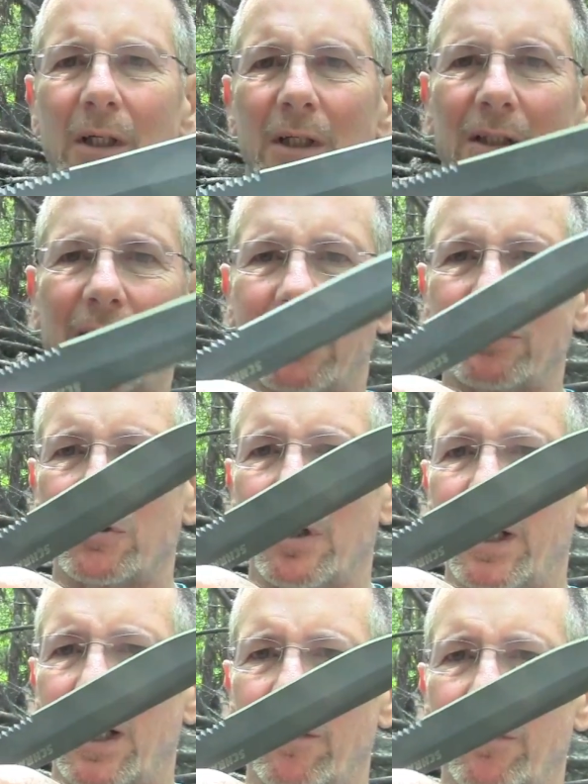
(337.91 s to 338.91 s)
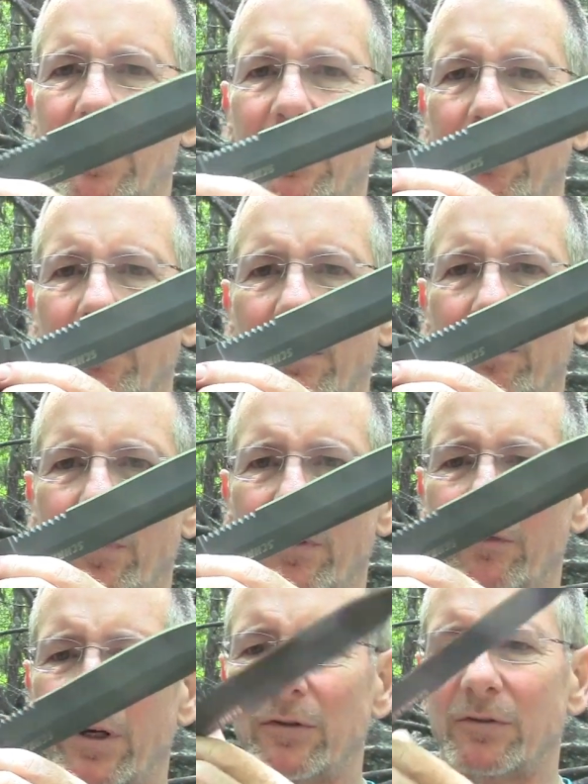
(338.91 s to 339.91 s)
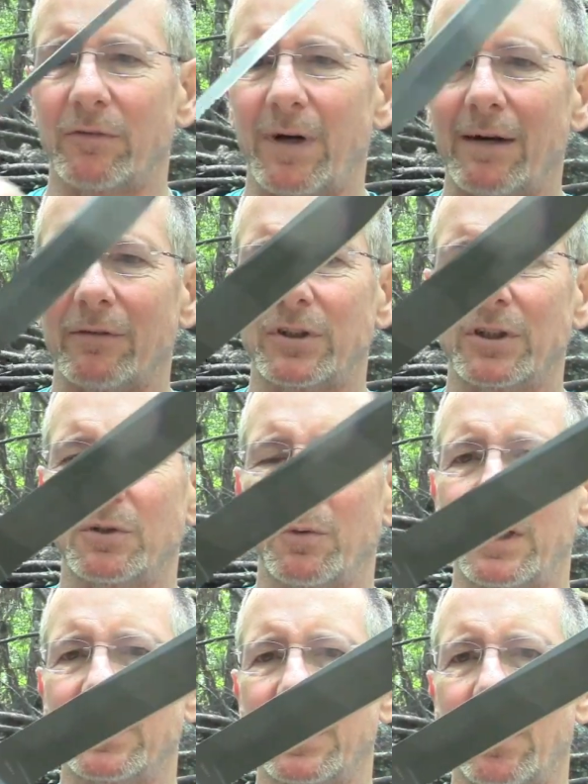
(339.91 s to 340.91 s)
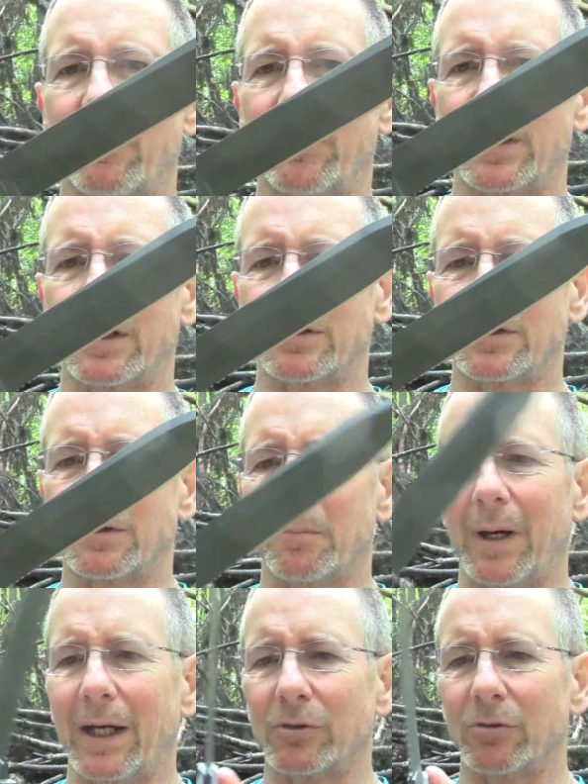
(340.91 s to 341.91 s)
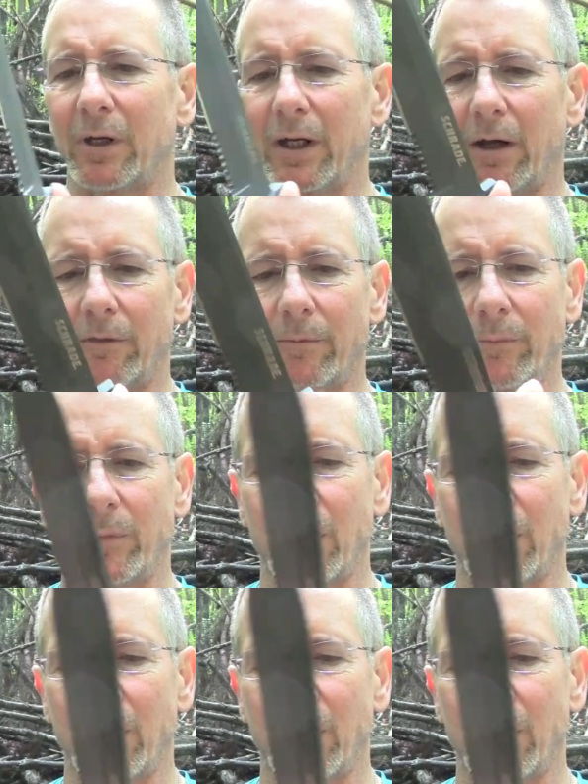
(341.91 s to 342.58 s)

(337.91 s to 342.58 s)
It's kind of a trade-off, but, but in a survival situation, I don't think this is a bad trade-off.